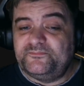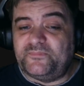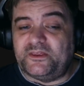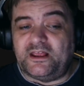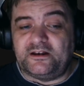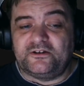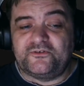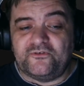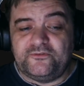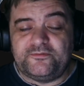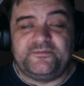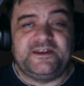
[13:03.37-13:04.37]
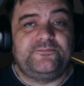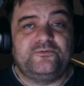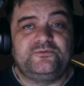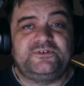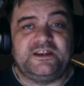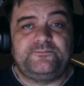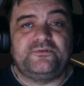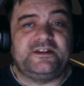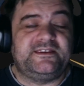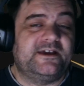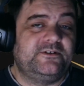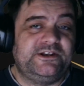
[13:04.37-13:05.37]
But a group of people did put
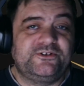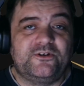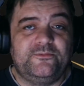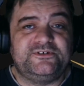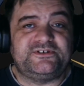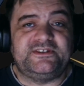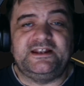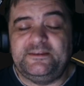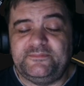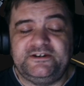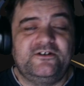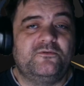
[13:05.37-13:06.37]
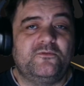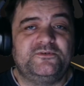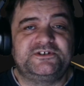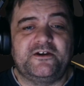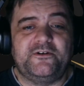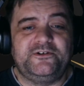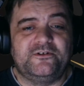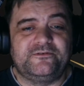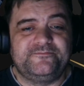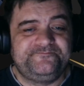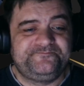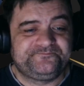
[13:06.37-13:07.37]
it down in the comments and they let me know what was going on.